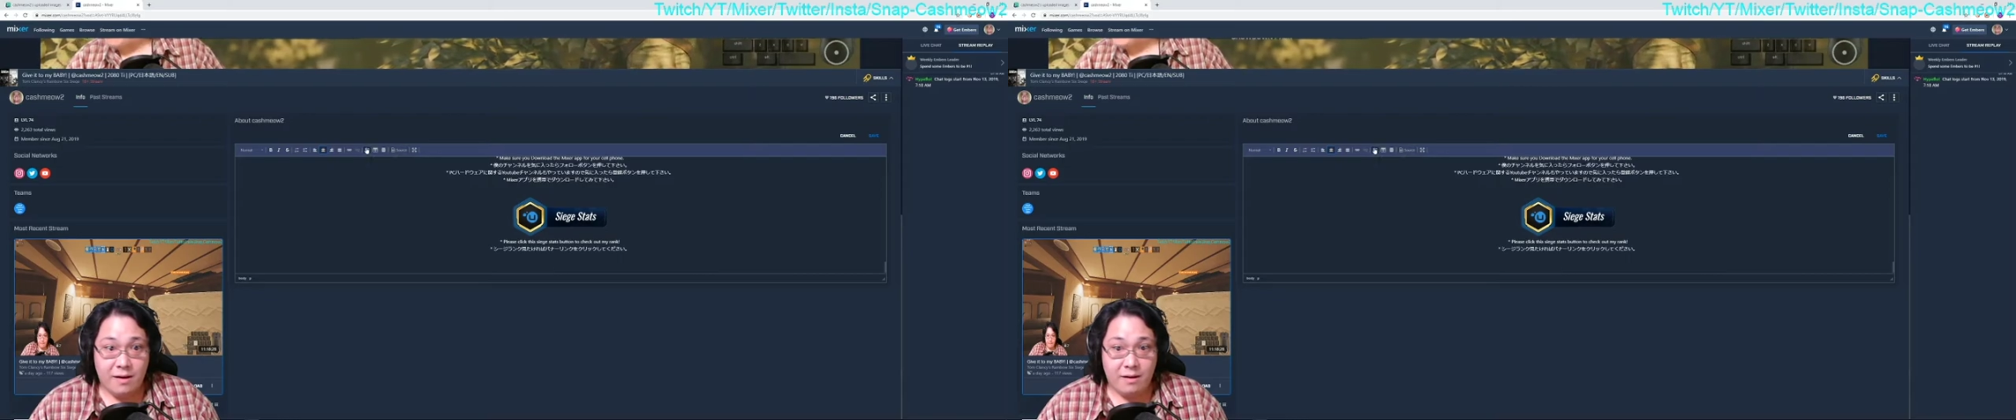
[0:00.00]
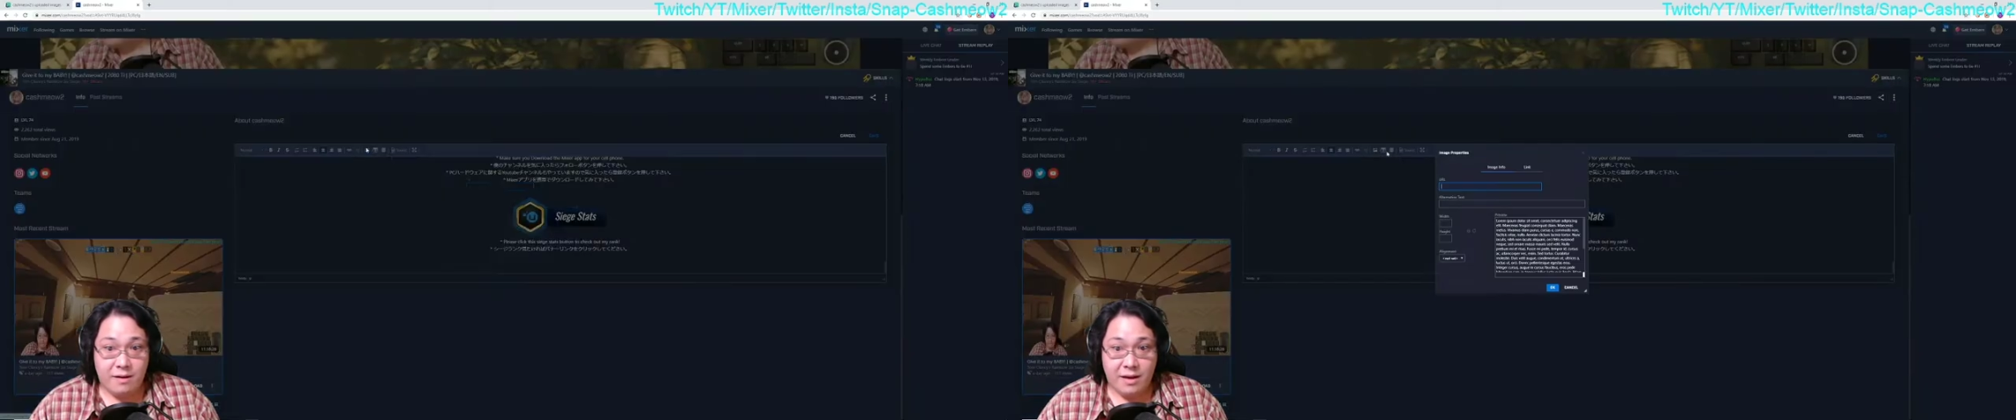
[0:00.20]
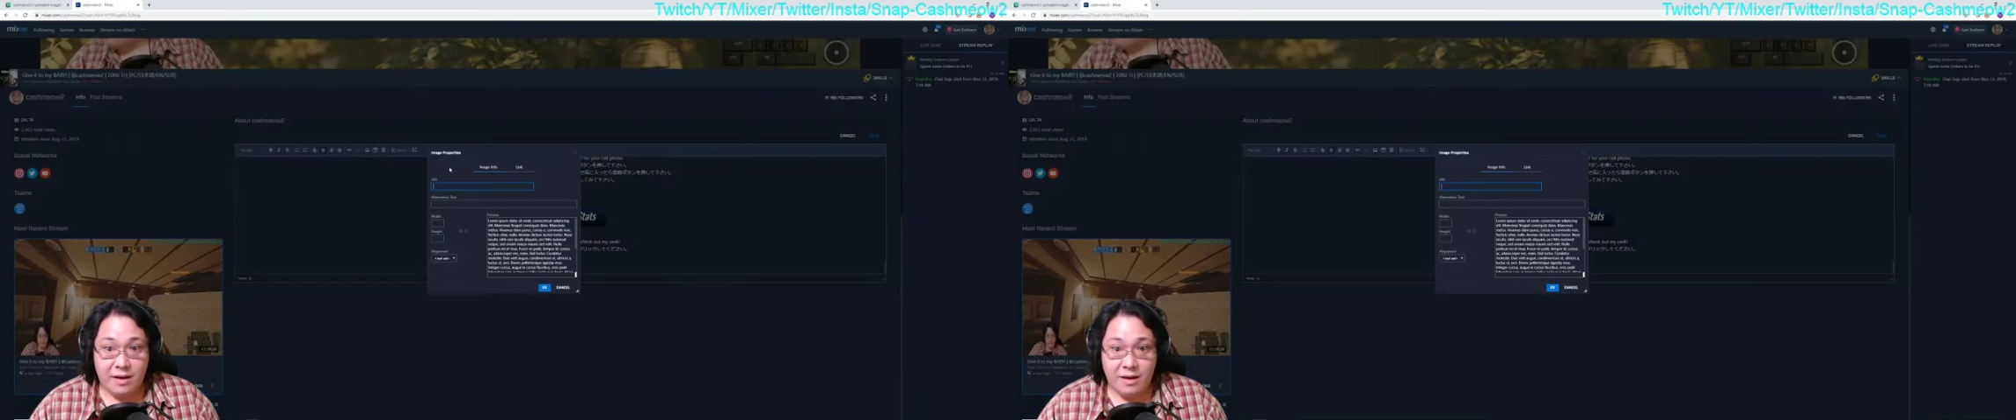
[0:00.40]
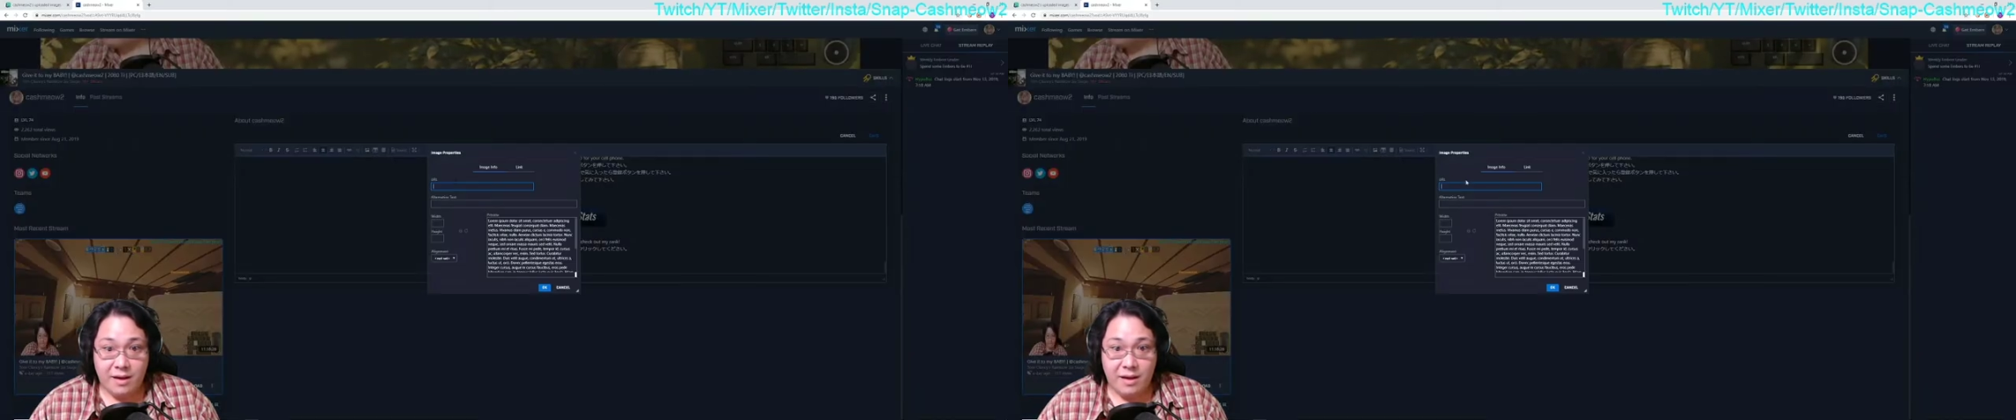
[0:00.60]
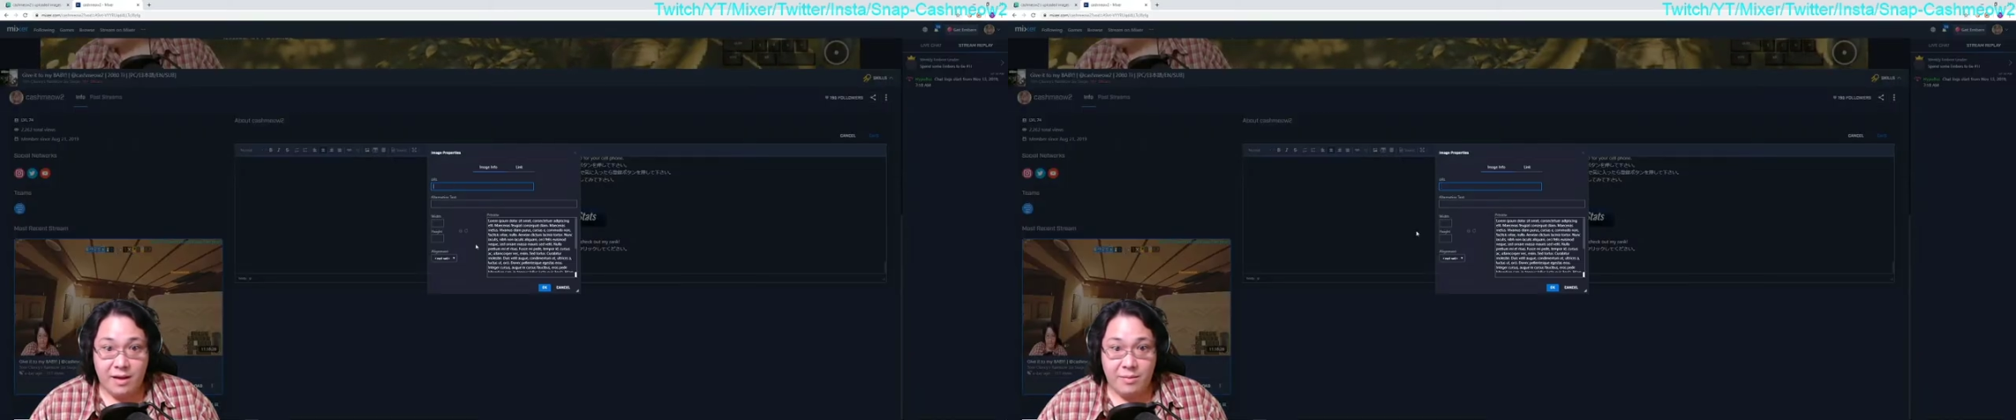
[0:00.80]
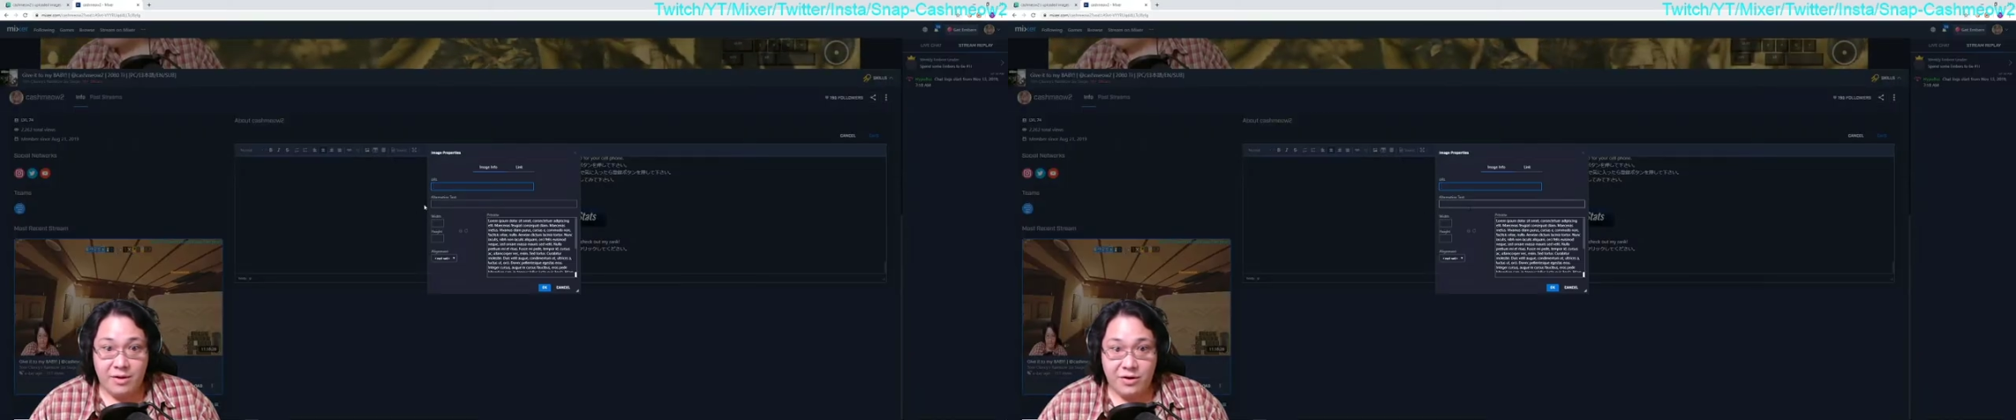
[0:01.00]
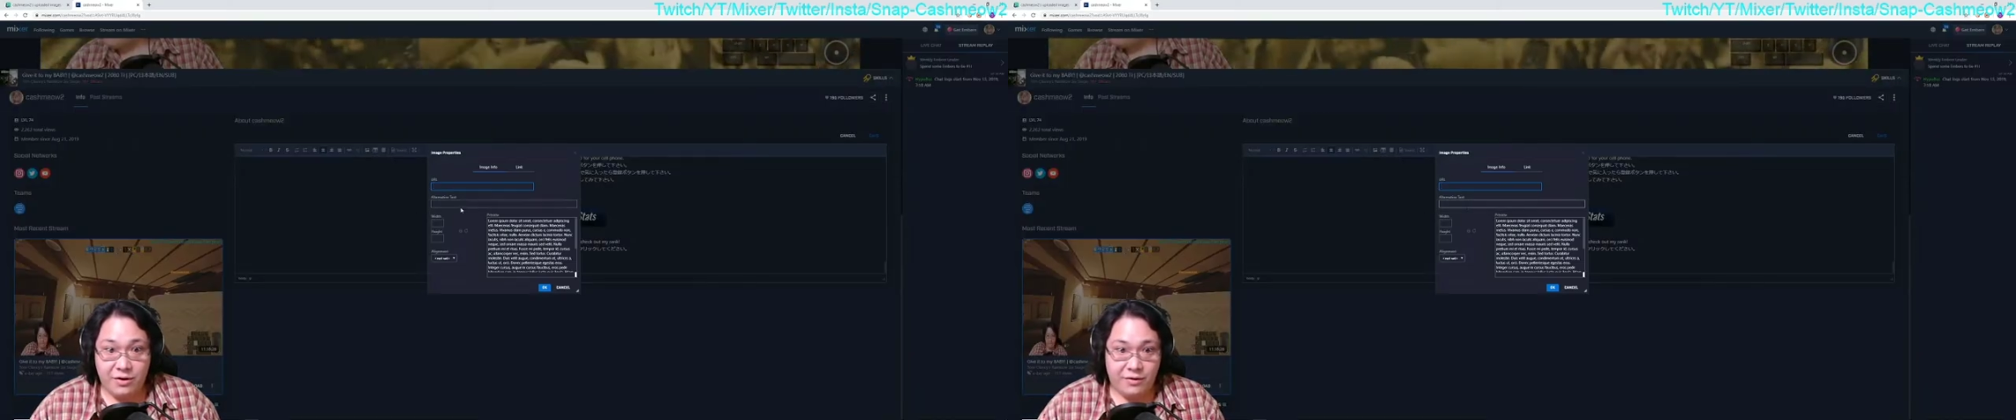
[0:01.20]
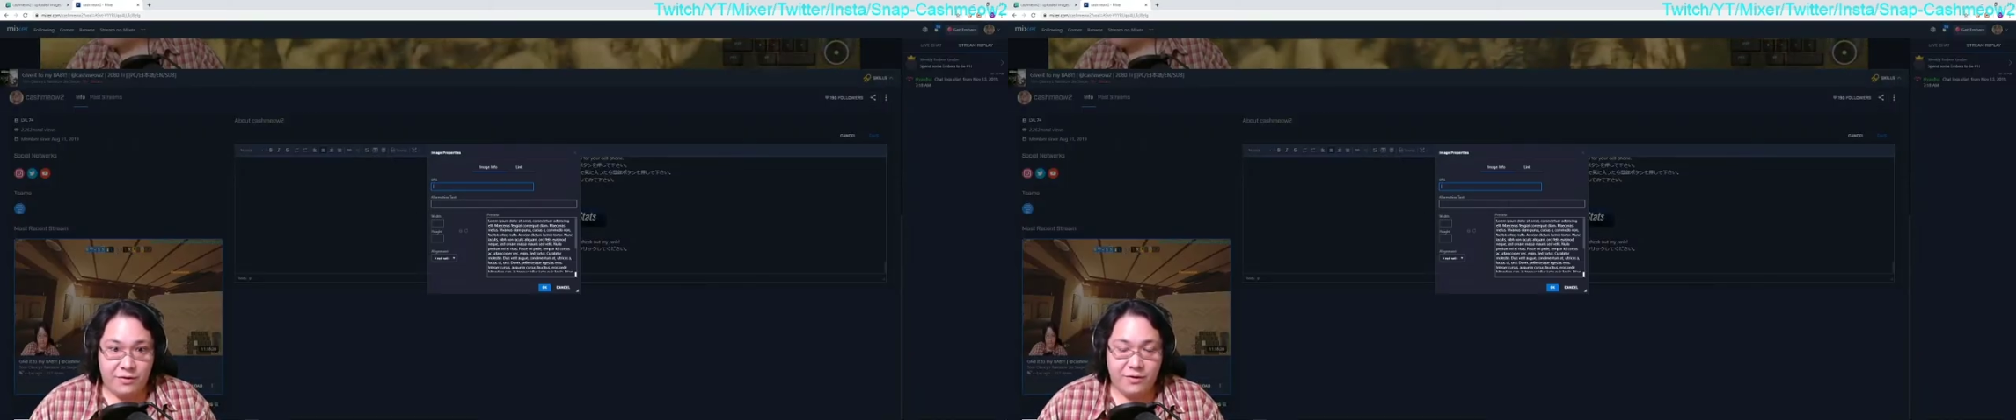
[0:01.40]
I'll click
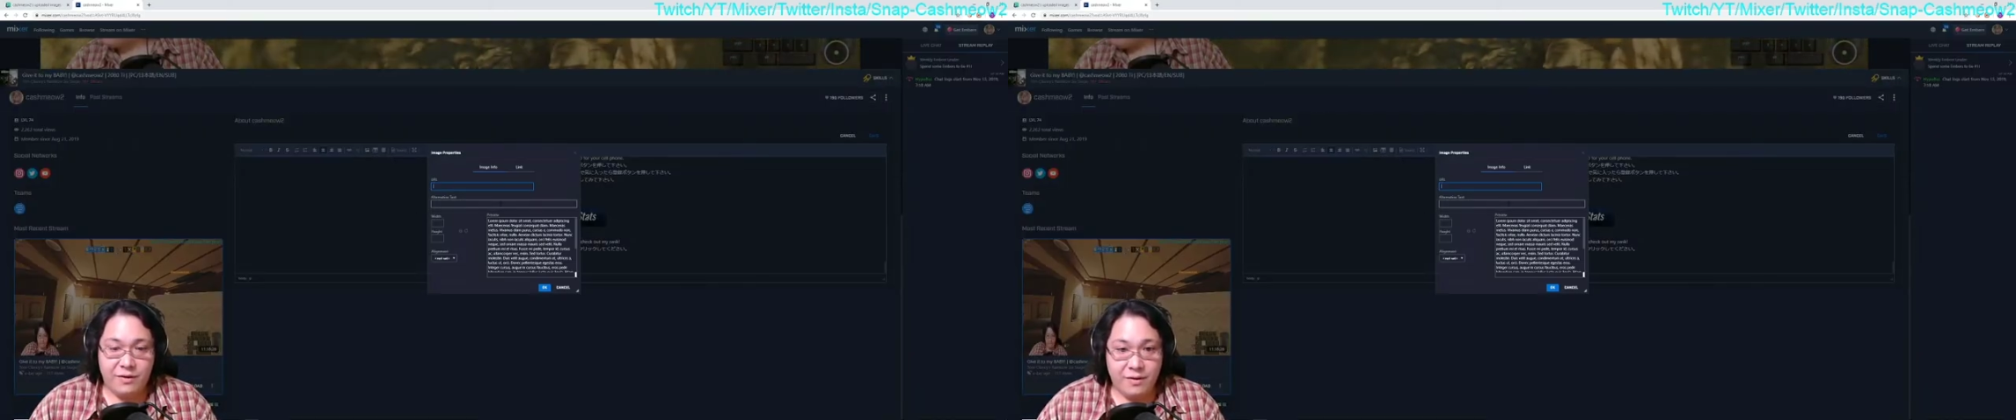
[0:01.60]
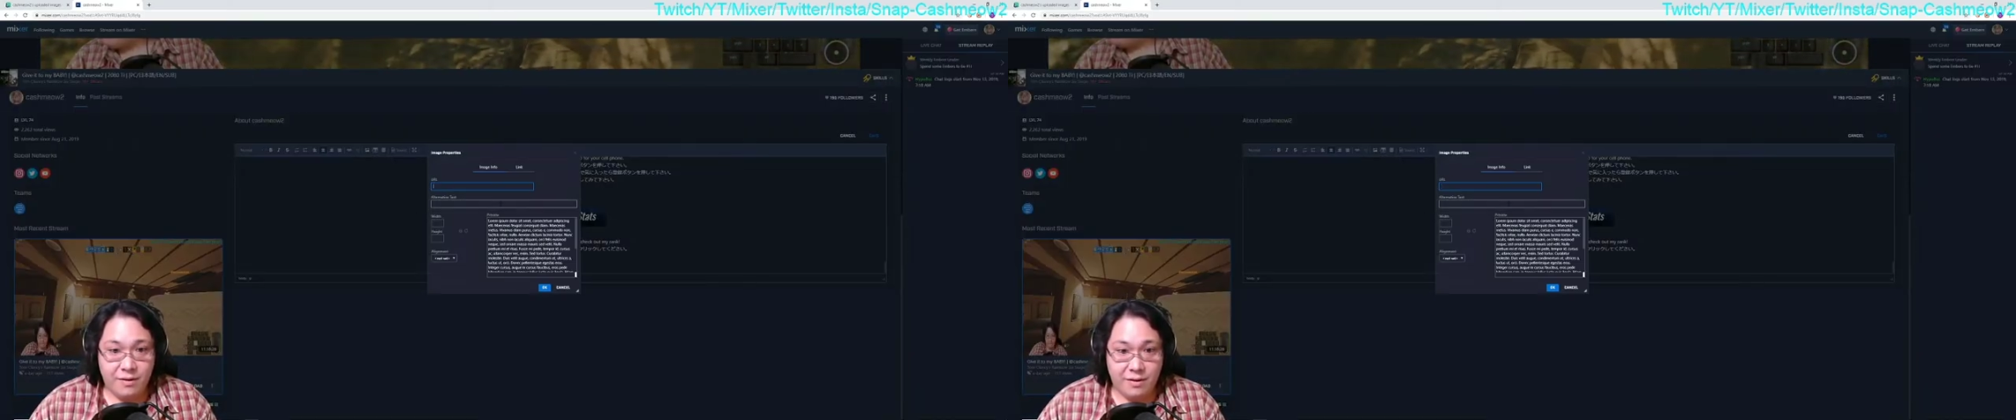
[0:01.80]
images,